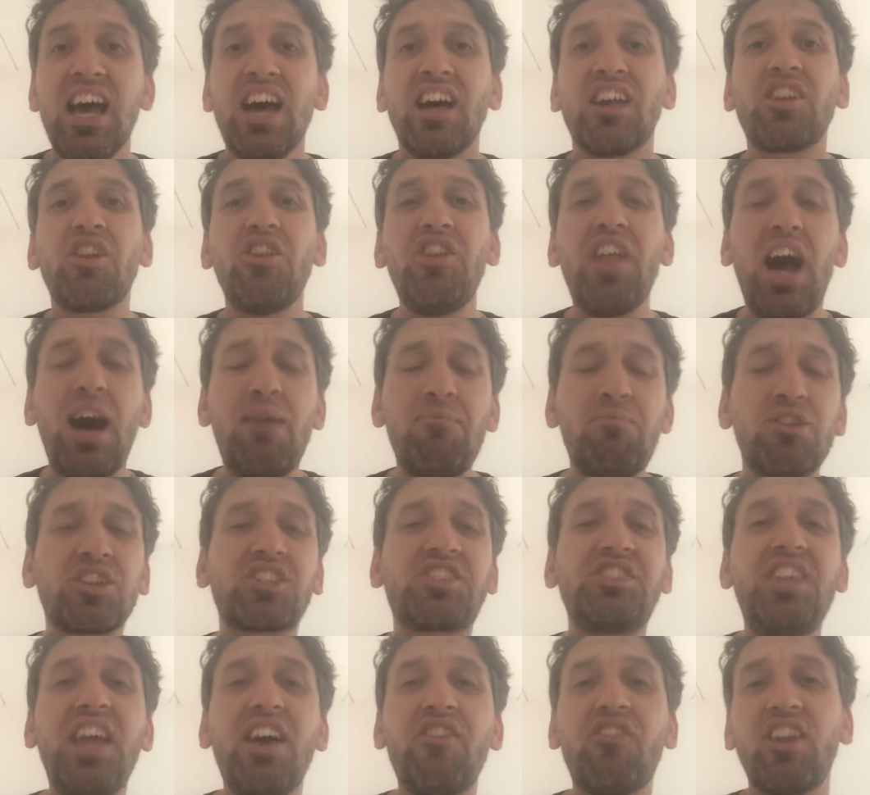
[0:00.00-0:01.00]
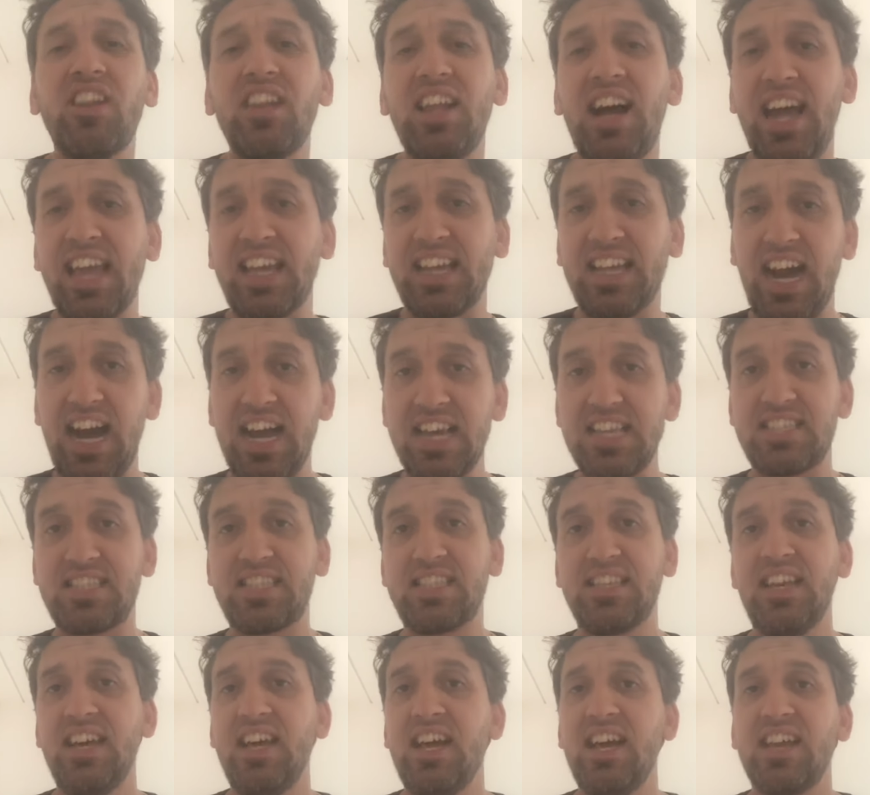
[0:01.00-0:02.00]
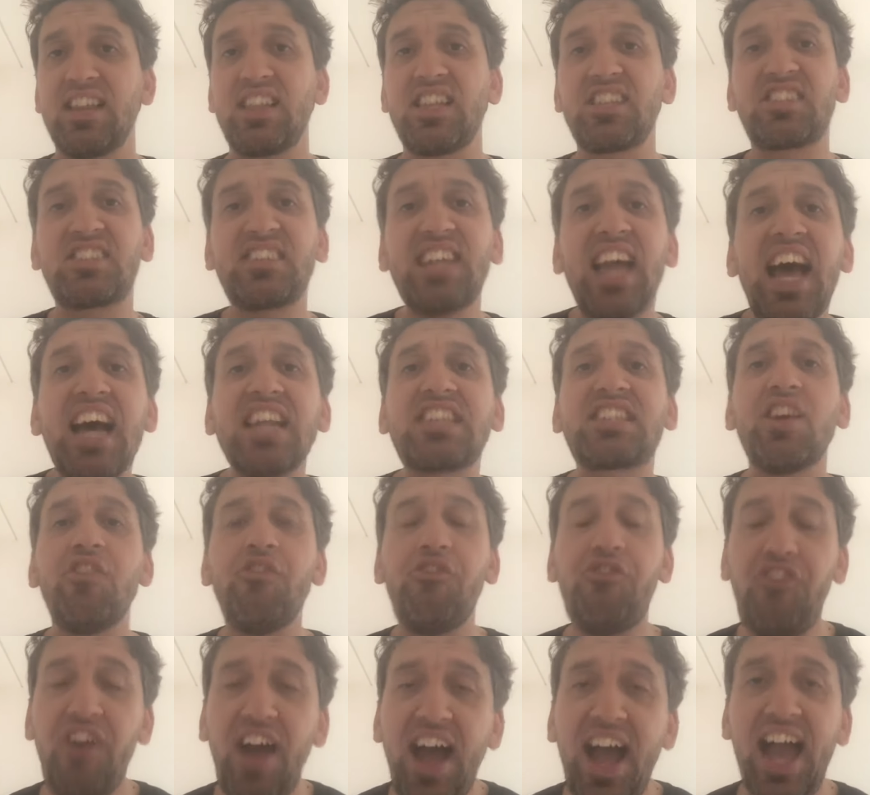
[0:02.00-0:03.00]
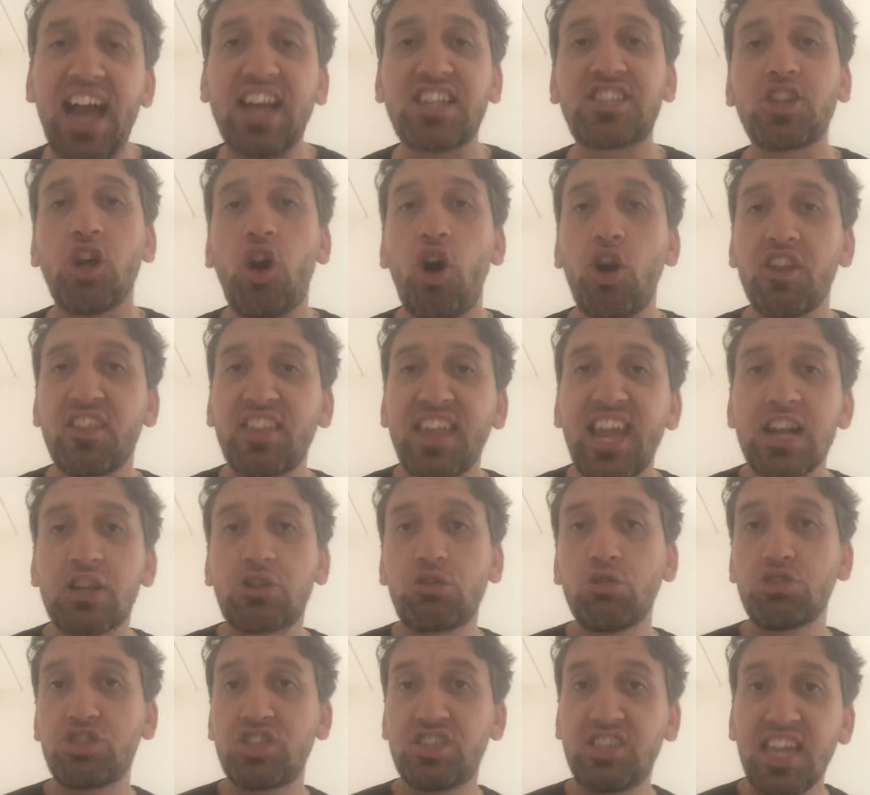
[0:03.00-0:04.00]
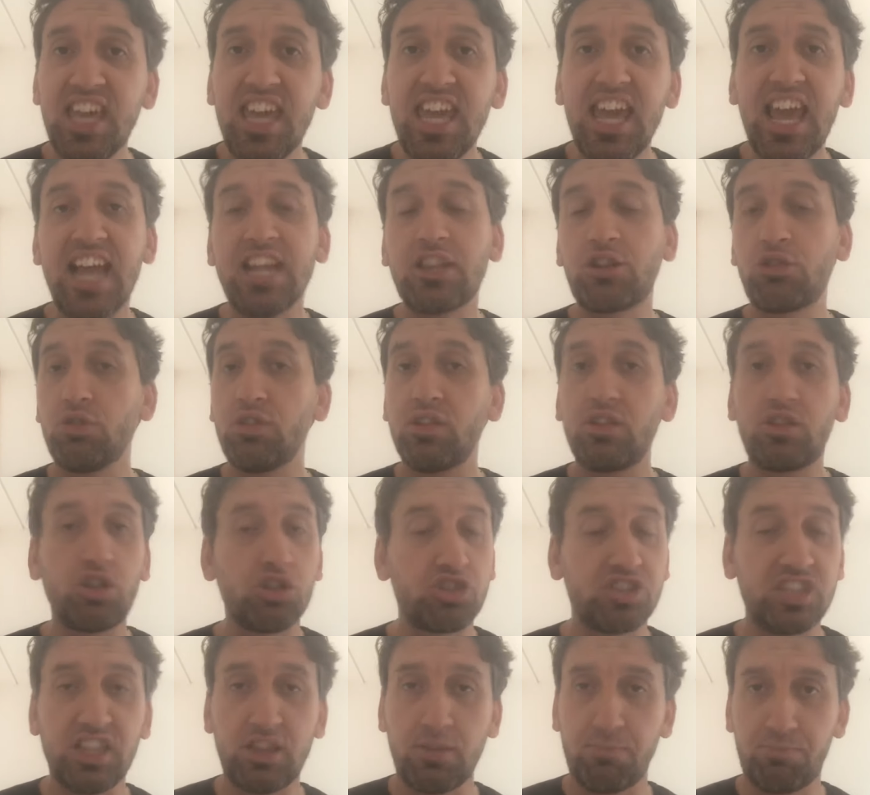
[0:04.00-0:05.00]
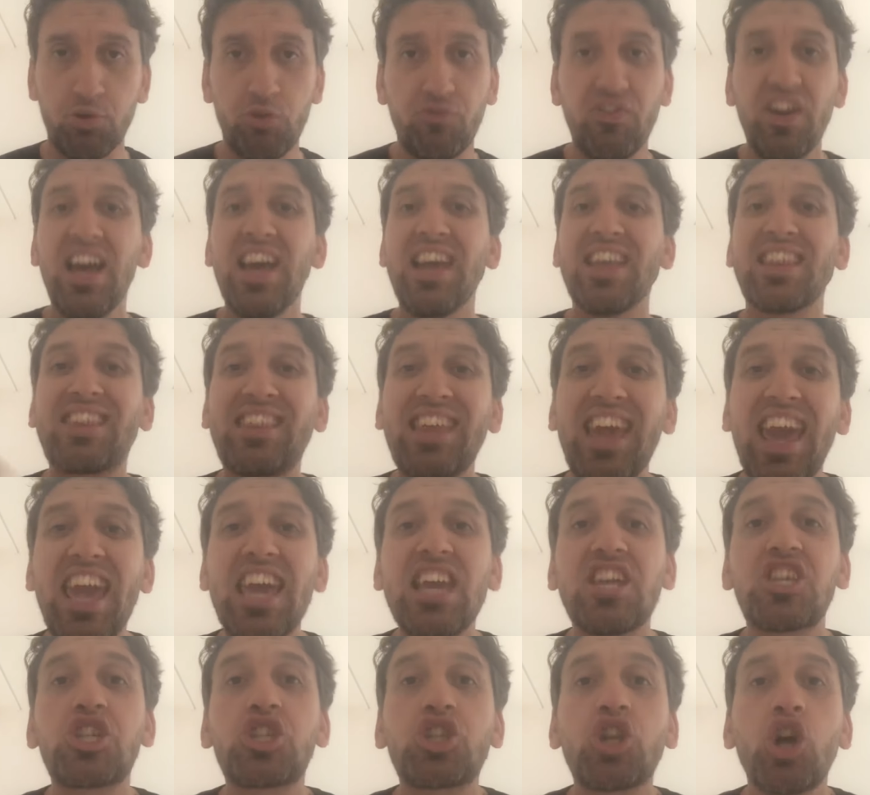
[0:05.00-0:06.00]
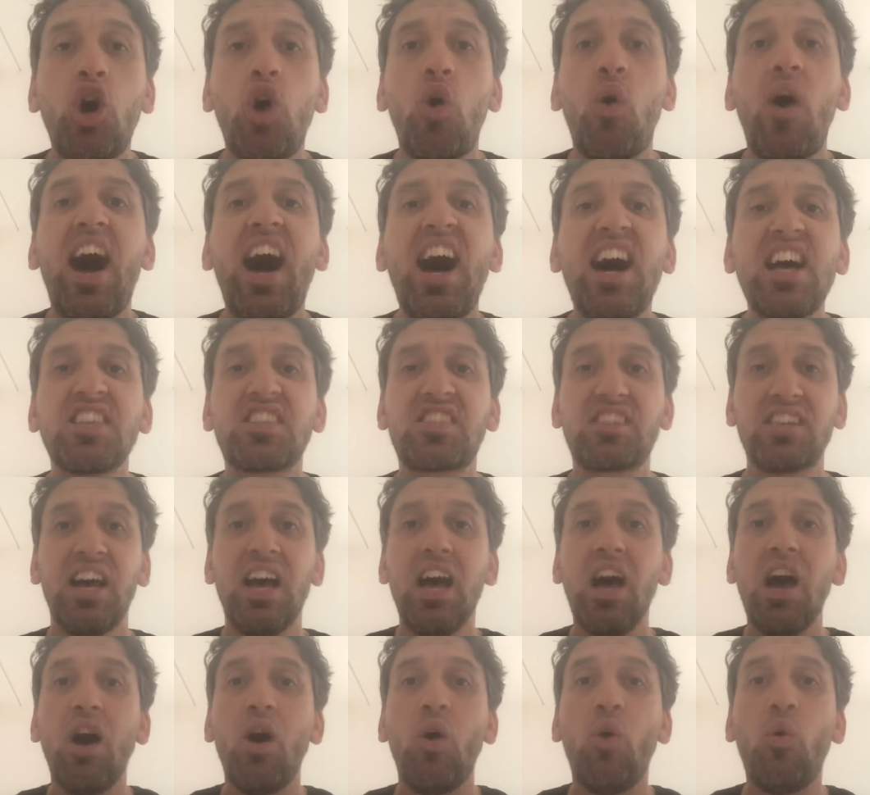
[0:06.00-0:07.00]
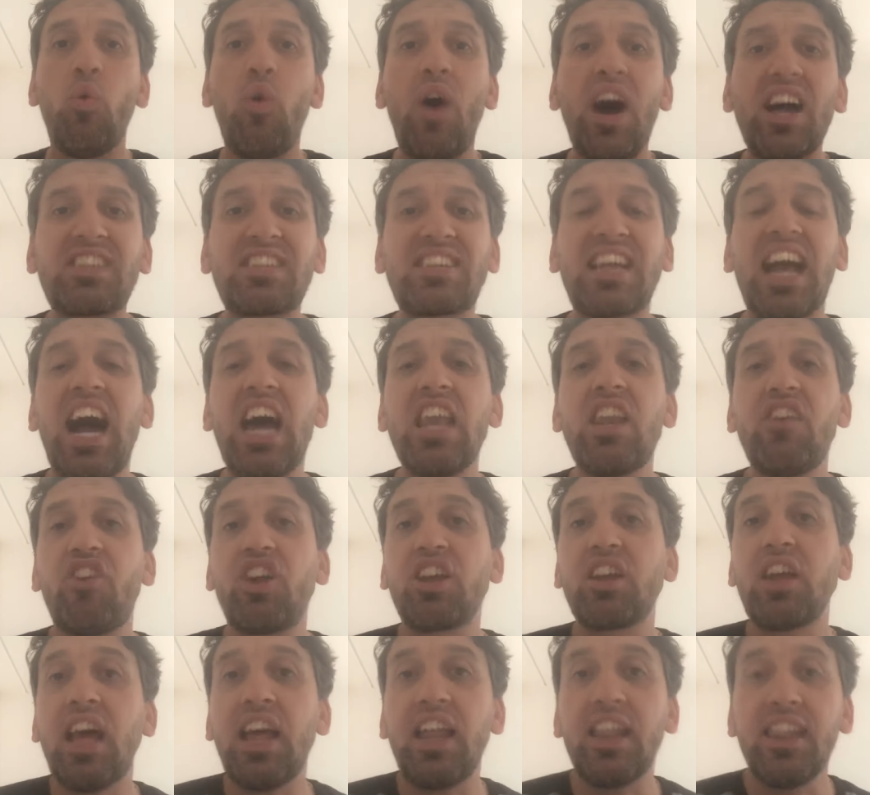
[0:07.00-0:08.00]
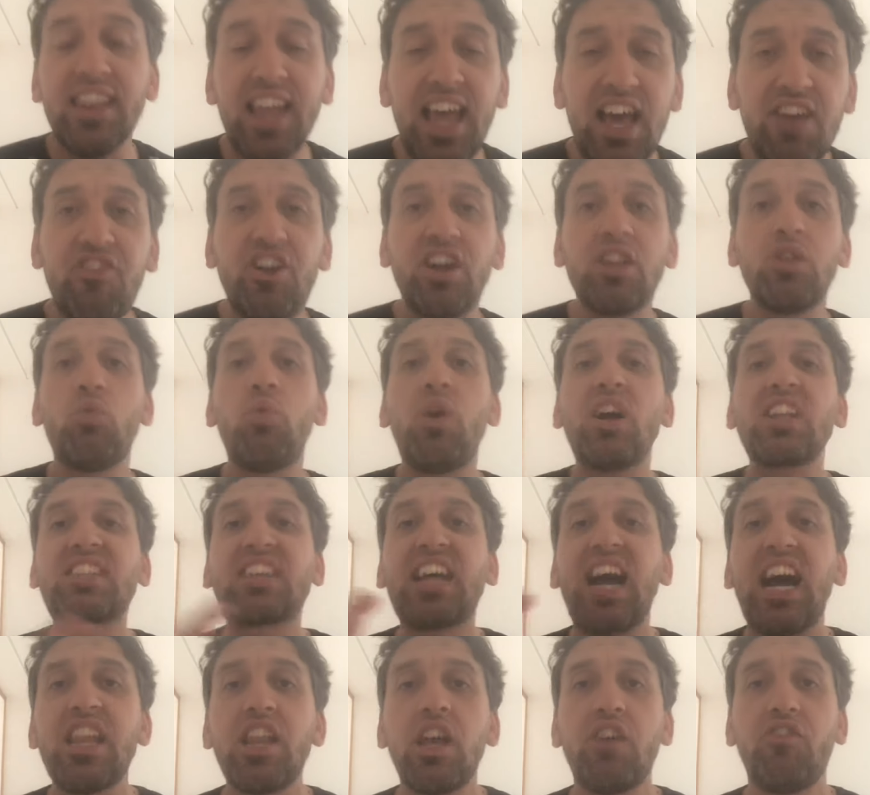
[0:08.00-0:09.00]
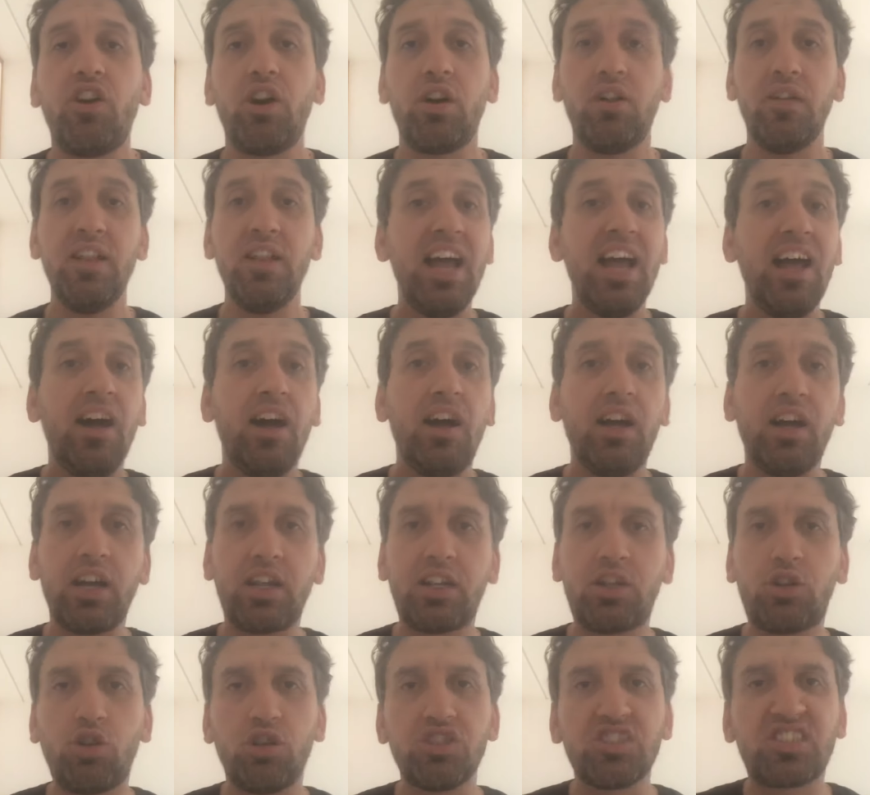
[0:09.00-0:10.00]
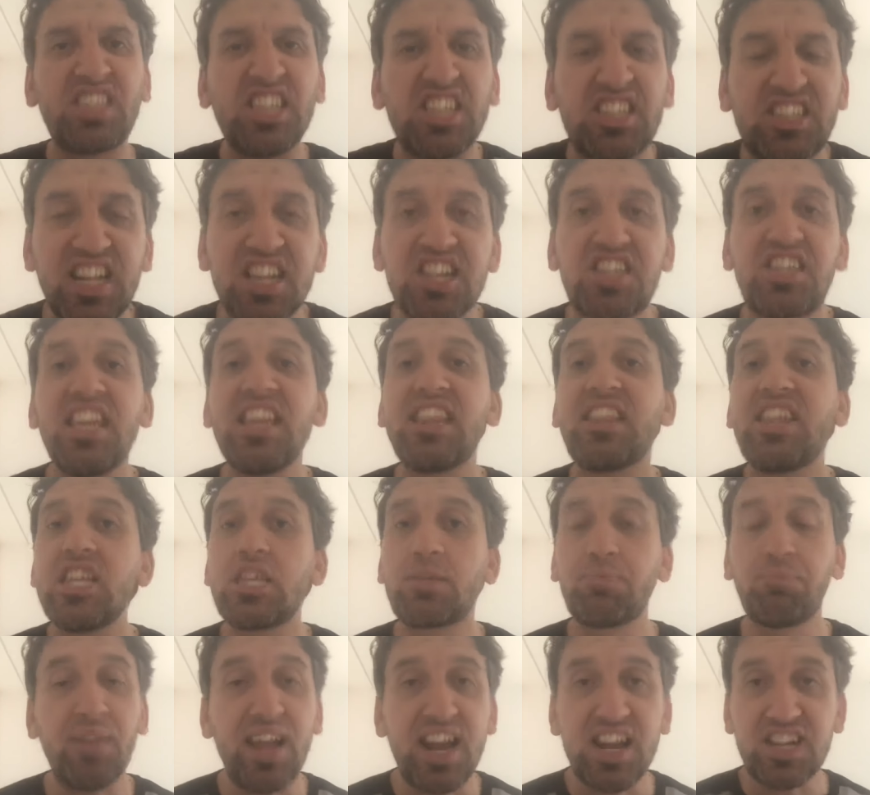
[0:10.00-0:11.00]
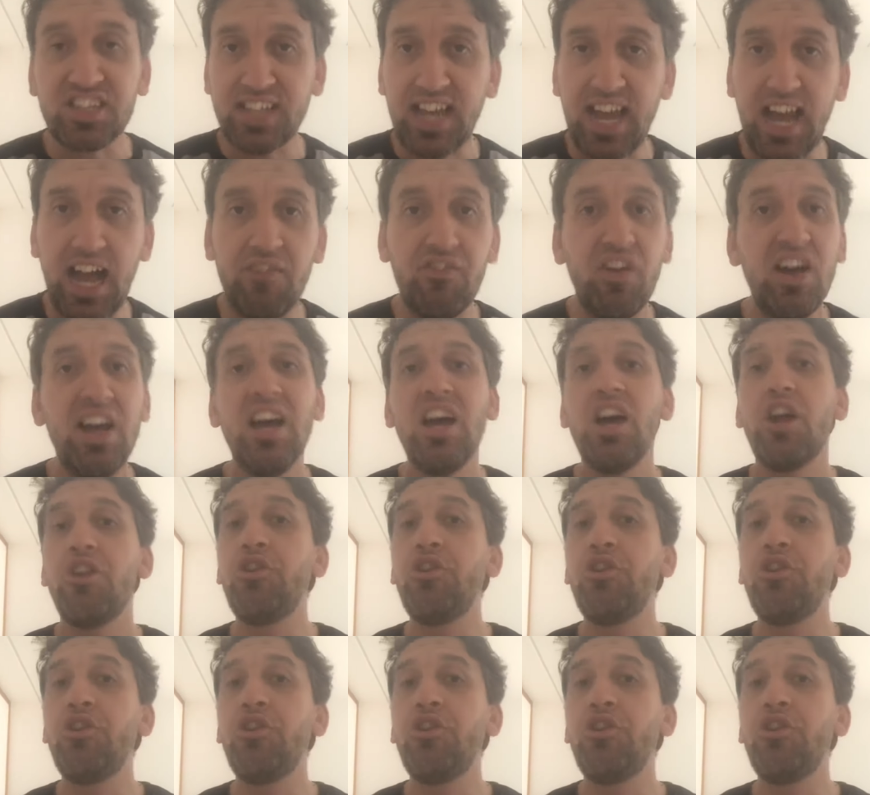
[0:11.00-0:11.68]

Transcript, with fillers: The numbers never lie, guys. The stats and facts are there to see uh, to, to see the proof. They show us what kind of a, level, what kind of a, a consistency these players have.